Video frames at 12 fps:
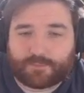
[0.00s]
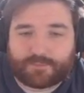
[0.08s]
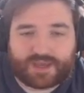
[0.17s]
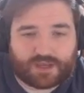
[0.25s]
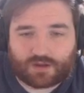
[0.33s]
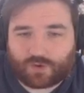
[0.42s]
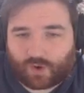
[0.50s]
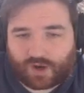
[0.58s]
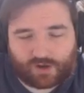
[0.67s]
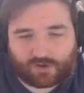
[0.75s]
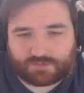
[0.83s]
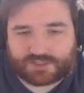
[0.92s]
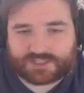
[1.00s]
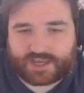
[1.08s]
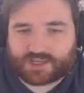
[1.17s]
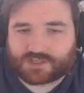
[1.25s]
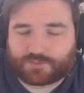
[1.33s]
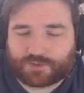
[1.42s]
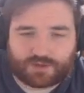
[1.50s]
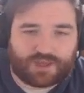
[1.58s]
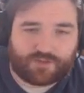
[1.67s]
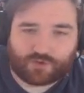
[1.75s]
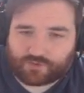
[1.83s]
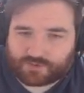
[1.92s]
make quite a lot of mistakes, but
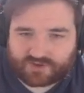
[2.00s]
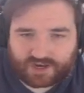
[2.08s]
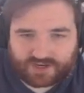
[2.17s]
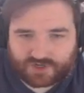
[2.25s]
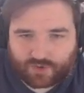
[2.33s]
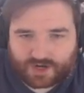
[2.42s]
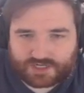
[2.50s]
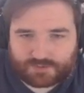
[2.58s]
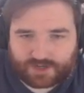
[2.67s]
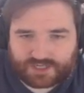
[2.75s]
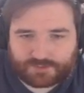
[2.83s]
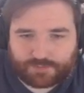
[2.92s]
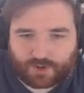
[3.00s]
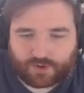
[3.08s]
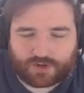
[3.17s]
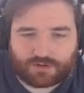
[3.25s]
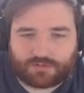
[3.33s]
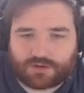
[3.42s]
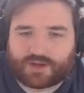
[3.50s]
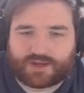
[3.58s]
get those mistakes corrected by his opponent.